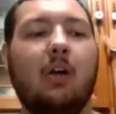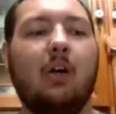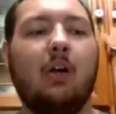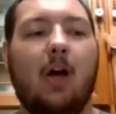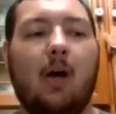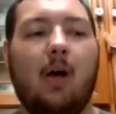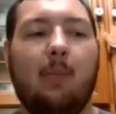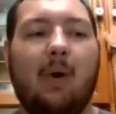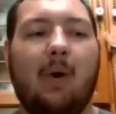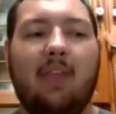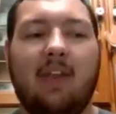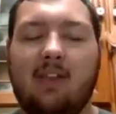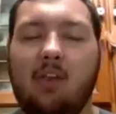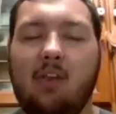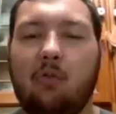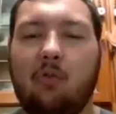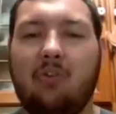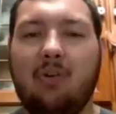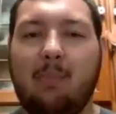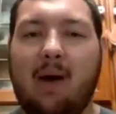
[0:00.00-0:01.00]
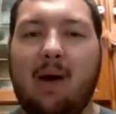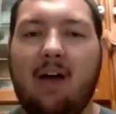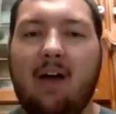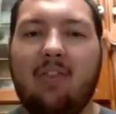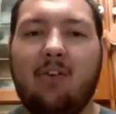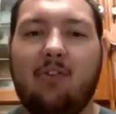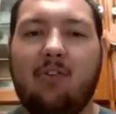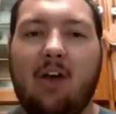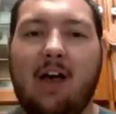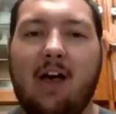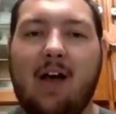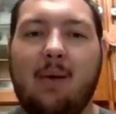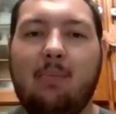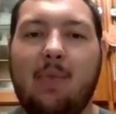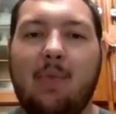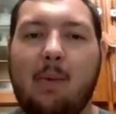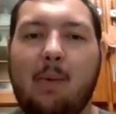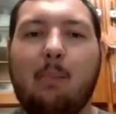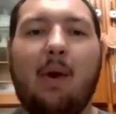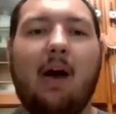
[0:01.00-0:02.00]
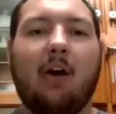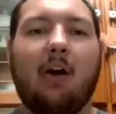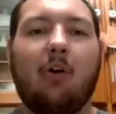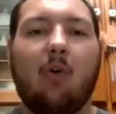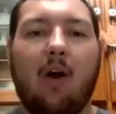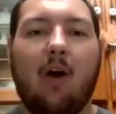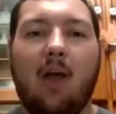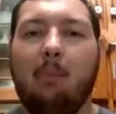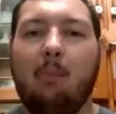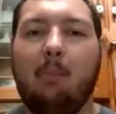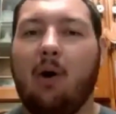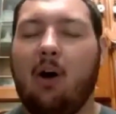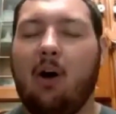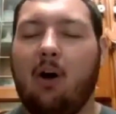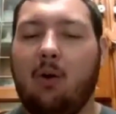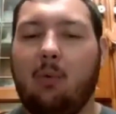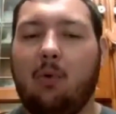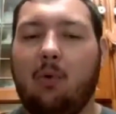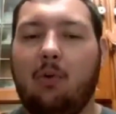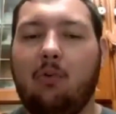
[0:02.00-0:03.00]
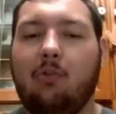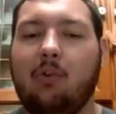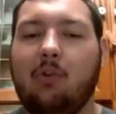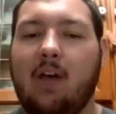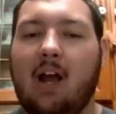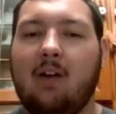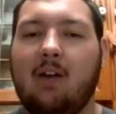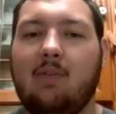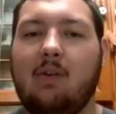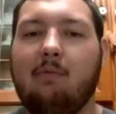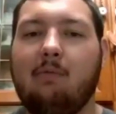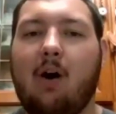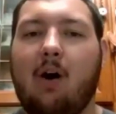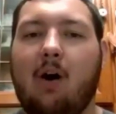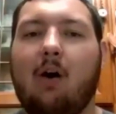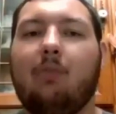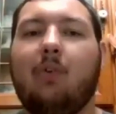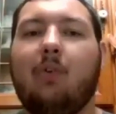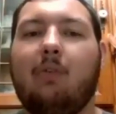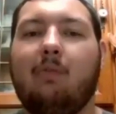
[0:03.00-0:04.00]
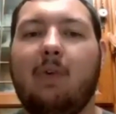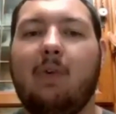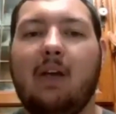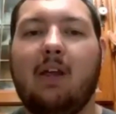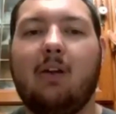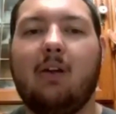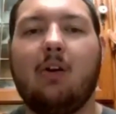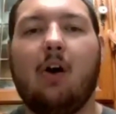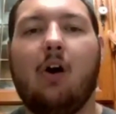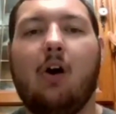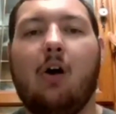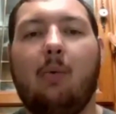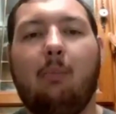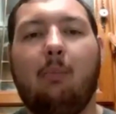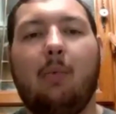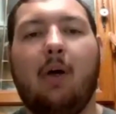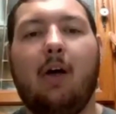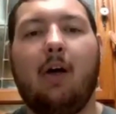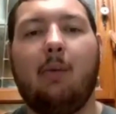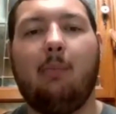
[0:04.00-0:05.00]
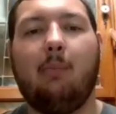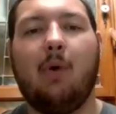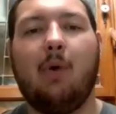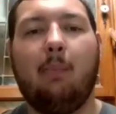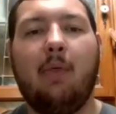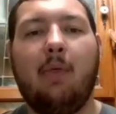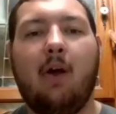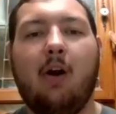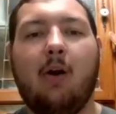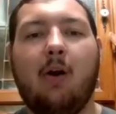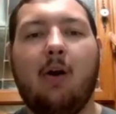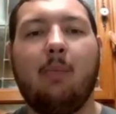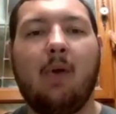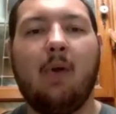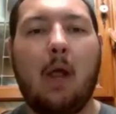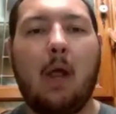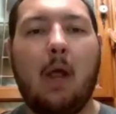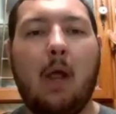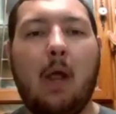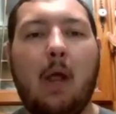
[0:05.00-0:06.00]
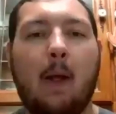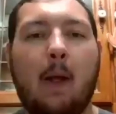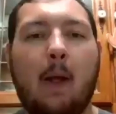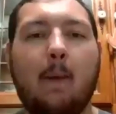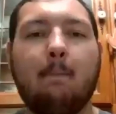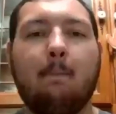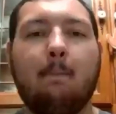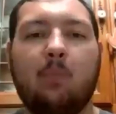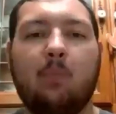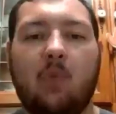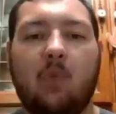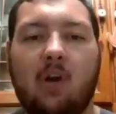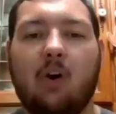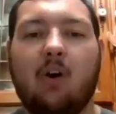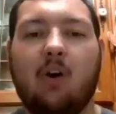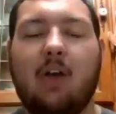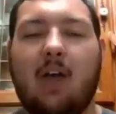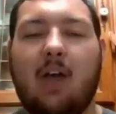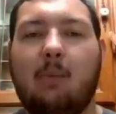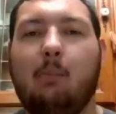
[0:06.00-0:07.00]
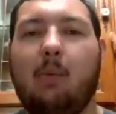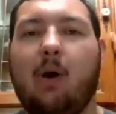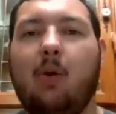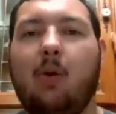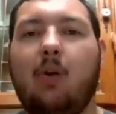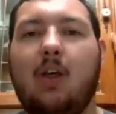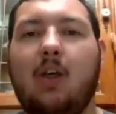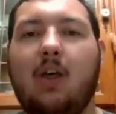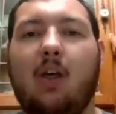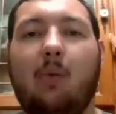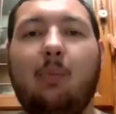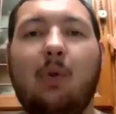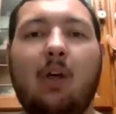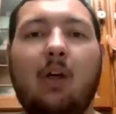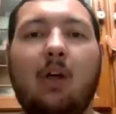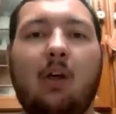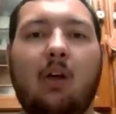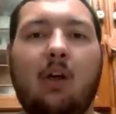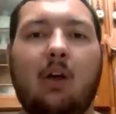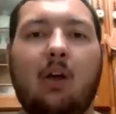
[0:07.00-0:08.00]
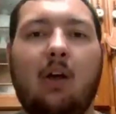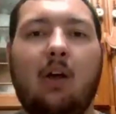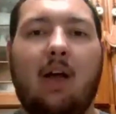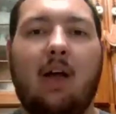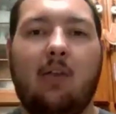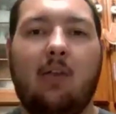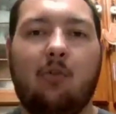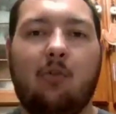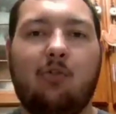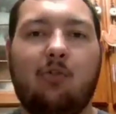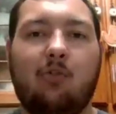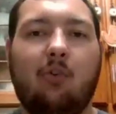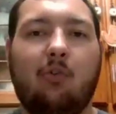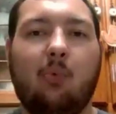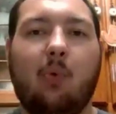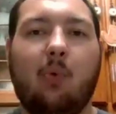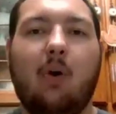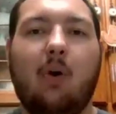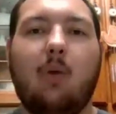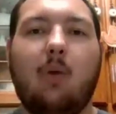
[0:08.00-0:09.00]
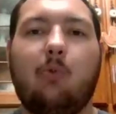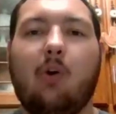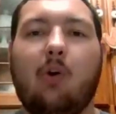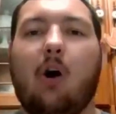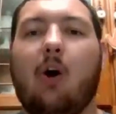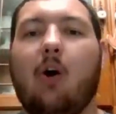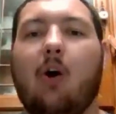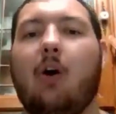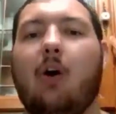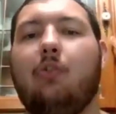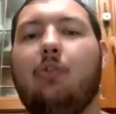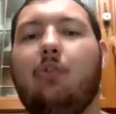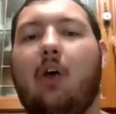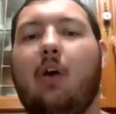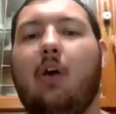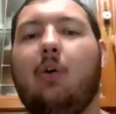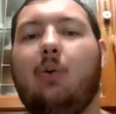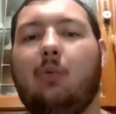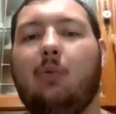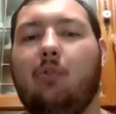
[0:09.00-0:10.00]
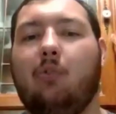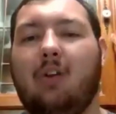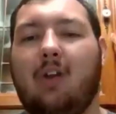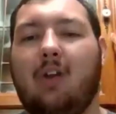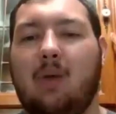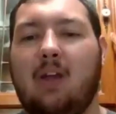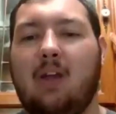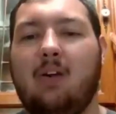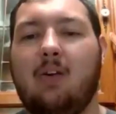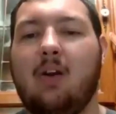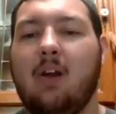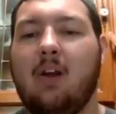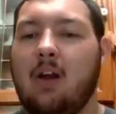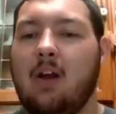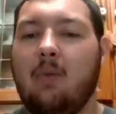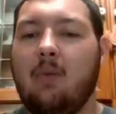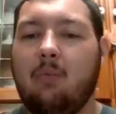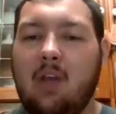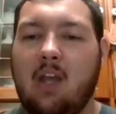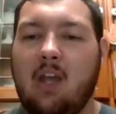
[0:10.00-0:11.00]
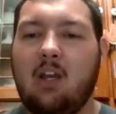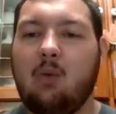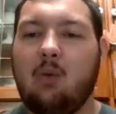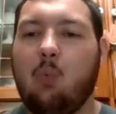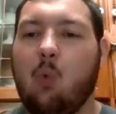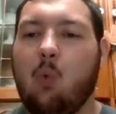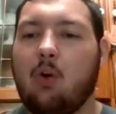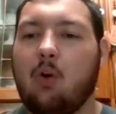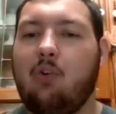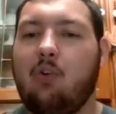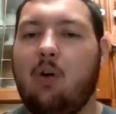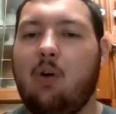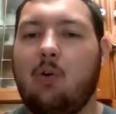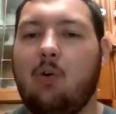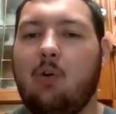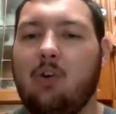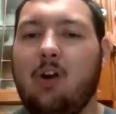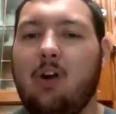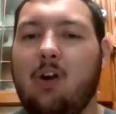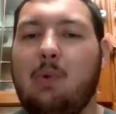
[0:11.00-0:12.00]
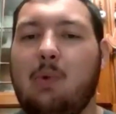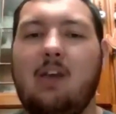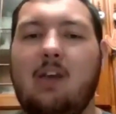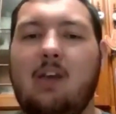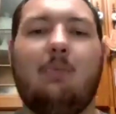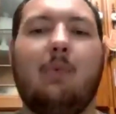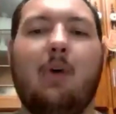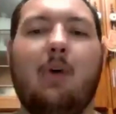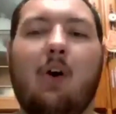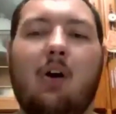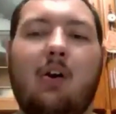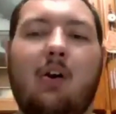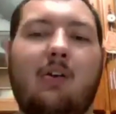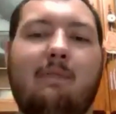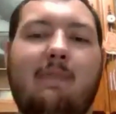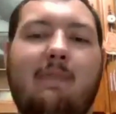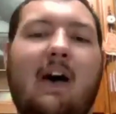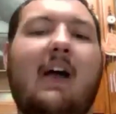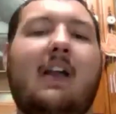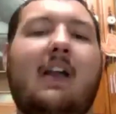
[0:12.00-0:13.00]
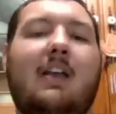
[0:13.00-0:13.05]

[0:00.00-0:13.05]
I think this is about the time that my grandpa was kind of involved in Vietnam, up there near Cambodia. And this is just one of those hard zones. I mean, any war zone is going to be hard to fight